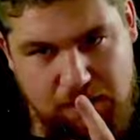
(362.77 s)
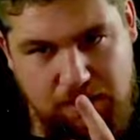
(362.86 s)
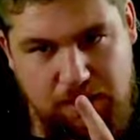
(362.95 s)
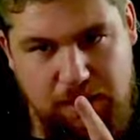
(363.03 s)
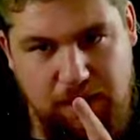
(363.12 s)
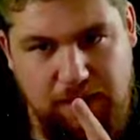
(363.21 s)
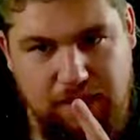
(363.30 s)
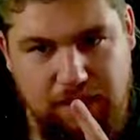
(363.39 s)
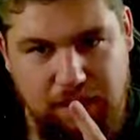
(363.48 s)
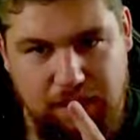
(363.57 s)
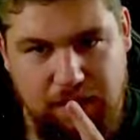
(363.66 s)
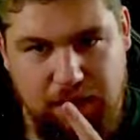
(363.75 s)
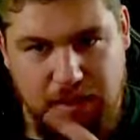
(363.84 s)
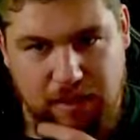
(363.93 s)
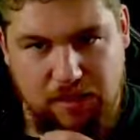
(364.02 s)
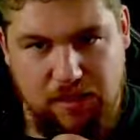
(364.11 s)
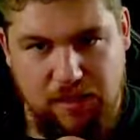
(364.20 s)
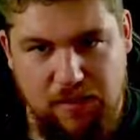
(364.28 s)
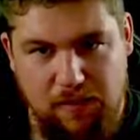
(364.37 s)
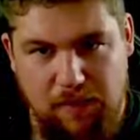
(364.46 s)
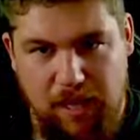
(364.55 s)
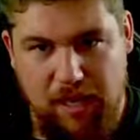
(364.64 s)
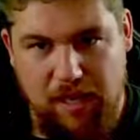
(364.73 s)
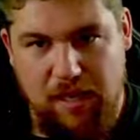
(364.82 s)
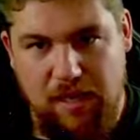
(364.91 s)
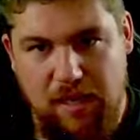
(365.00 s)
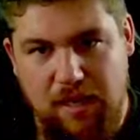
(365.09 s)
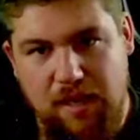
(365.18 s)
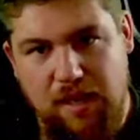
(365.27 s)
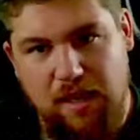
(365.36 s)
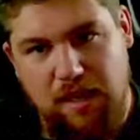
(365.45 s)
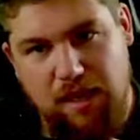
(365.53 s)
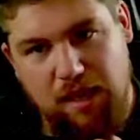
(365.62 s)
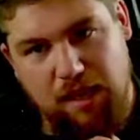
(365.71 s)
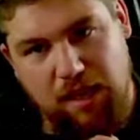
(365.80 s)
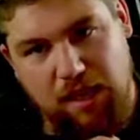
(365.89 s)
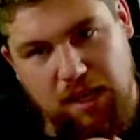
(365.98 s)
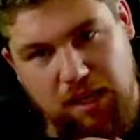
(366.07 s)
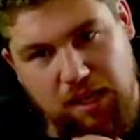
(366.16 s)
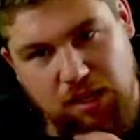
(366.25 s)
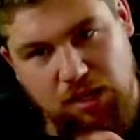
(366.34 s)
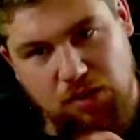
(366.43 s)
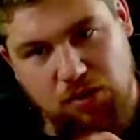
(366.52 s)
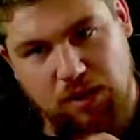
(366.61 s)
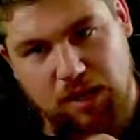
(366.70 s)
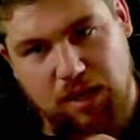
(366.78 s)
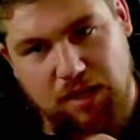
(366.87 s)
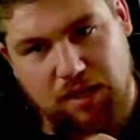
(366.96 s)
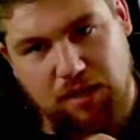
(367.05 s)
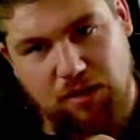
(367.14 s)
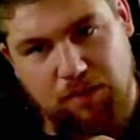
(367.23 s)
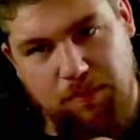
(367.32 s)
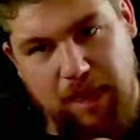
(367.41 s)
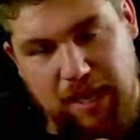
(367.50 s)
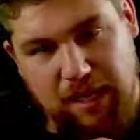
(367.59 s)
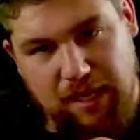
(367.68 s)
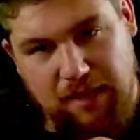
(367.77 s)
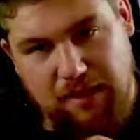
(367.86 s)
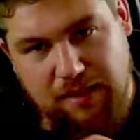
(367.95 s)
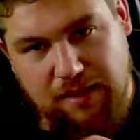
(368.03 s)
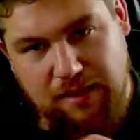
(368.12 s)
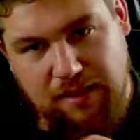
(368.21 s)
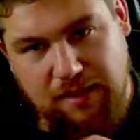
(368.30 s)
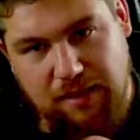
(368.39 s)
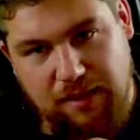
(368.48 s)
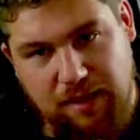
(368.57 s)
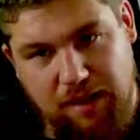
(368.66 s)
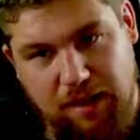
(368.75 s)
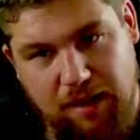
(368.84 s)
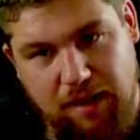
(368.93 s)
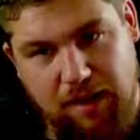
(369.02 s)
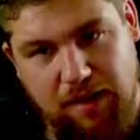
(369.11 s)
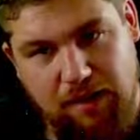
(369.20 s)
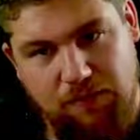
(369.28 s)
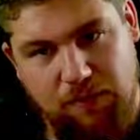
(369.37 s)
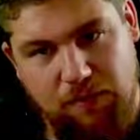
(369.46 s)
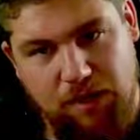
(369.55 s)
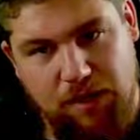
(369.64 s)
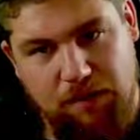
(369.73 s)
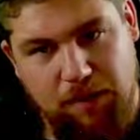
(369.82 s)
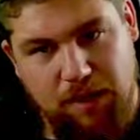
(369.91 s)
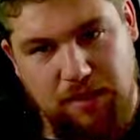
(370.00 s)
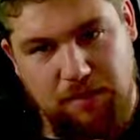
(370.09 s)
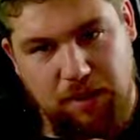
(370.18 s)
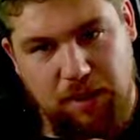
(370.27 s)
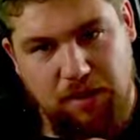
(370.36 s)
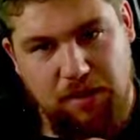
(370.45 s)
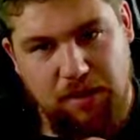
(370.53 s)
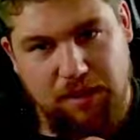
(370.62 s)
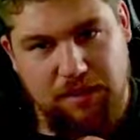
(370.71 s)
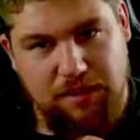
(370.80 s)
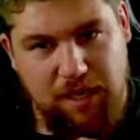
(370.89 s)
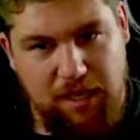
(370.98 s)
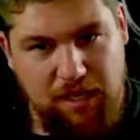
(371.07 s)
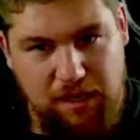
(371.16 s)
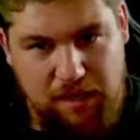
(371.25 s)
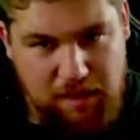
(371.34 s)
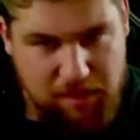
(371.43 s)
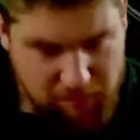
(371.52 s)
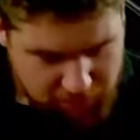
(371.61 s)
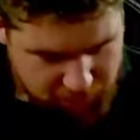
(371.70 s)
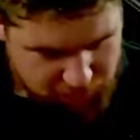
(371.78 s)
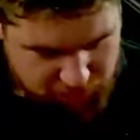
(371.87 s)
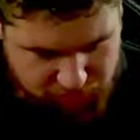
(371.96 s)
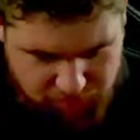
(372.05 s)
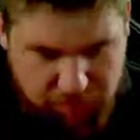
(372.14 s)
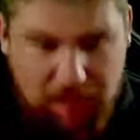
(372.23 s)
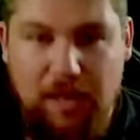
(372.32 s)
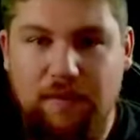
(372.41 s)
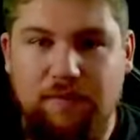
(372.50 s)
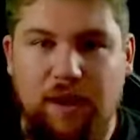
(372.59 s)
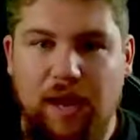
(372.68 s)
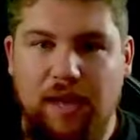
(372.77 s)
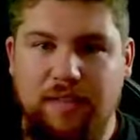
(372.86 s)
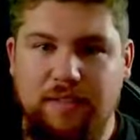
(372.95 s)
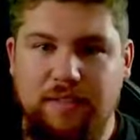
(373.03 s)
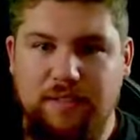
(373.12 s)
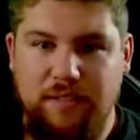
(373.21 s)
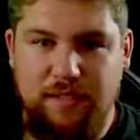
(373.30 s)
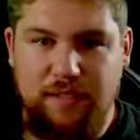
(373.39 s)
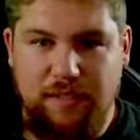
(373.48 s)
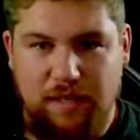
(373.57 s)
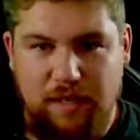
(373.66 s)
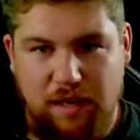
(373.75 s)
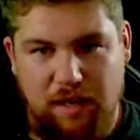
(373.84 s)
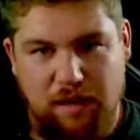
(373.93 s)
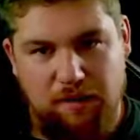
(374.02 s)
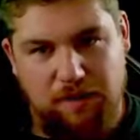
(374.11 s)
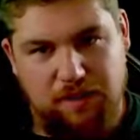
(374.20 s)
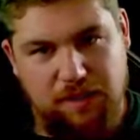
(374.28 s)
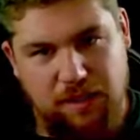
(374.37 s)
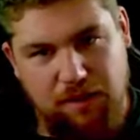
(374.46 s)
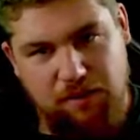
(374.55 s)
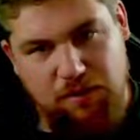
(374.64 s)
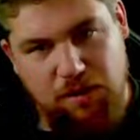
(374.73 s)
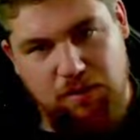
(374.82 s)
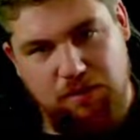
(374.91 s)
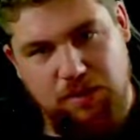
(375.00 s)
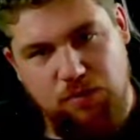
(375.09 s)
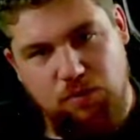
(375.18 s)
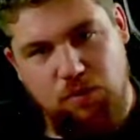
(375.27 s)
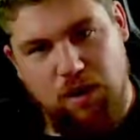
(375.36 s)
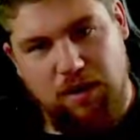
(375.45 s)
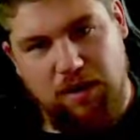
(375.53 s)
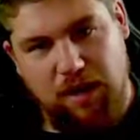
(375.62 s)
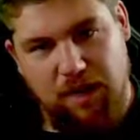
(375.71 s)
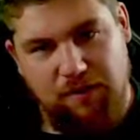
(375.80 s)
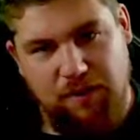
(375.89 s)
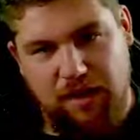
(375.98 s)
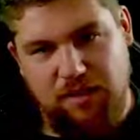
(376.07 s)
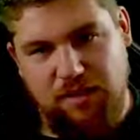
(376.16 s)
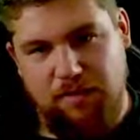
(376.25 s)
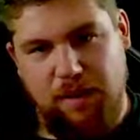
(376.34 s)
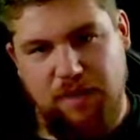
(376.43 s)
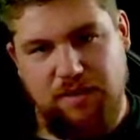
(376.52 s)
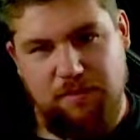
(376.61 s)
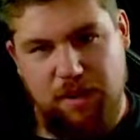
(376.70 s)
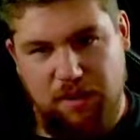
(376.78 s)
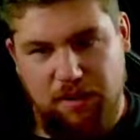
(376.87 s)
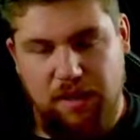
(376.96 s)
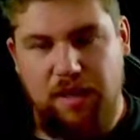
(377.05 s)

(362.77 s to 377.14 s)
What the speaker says: that you'll need to make, you'll make it. If I wanted to buy some elk, let's say, with some AVAX, let's say I would do 1 AVAX to buy some elk,